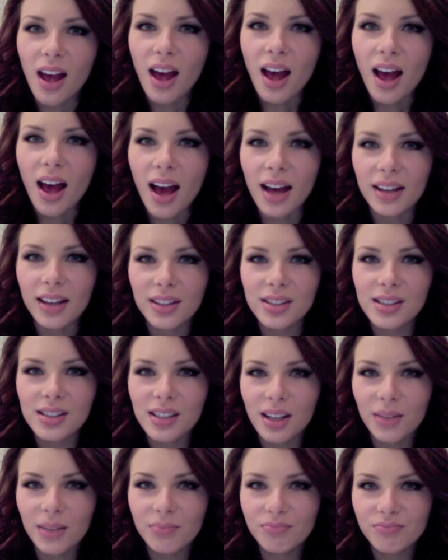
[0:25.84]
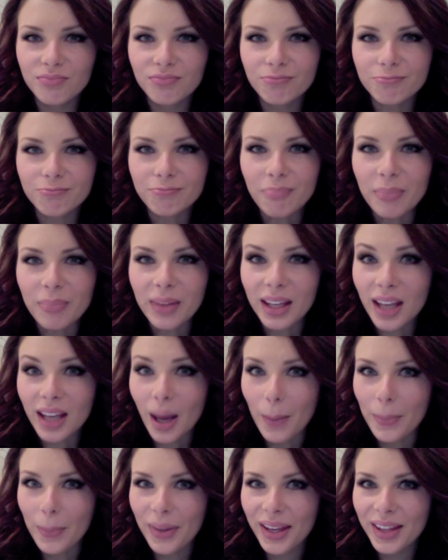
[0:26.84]
and
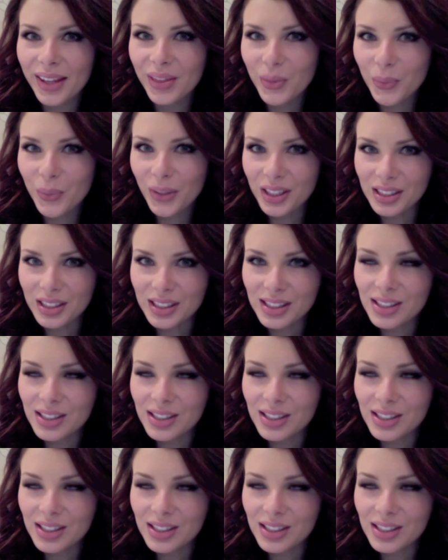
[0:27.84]
pick the winners.